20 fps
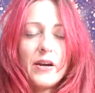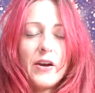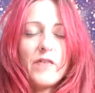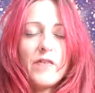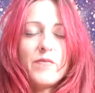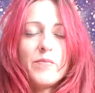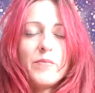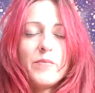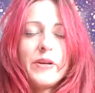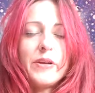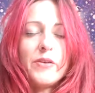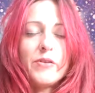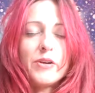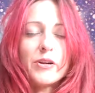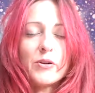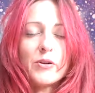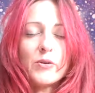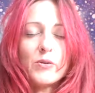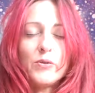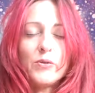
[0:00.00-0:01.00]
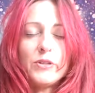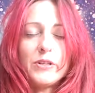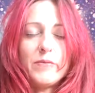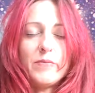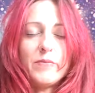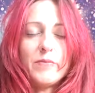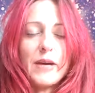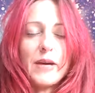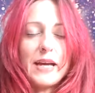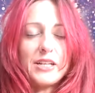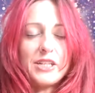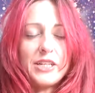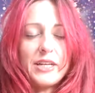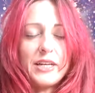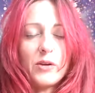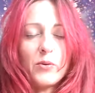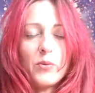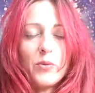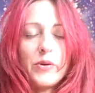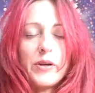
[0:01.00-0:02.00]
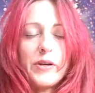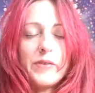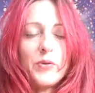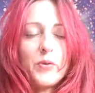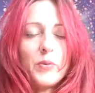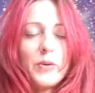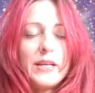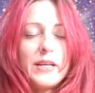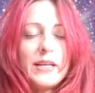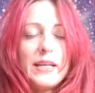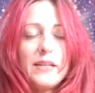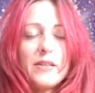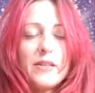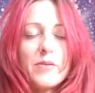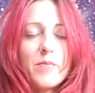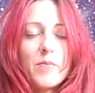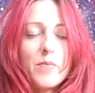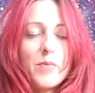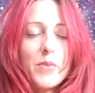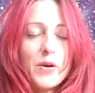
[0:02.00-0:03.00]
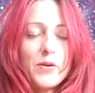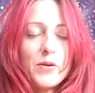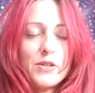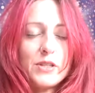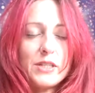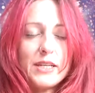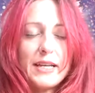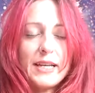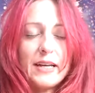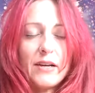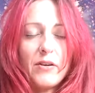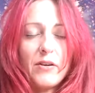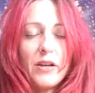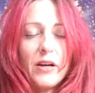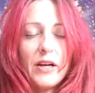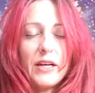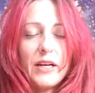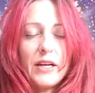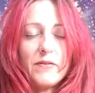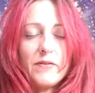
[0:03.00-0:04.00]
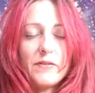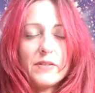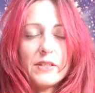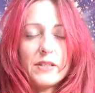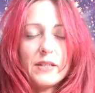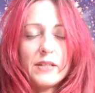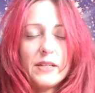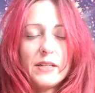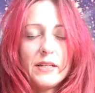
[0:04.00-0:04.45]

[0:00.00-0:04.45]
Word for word: of miracles and magic wherever we need them most in our lives.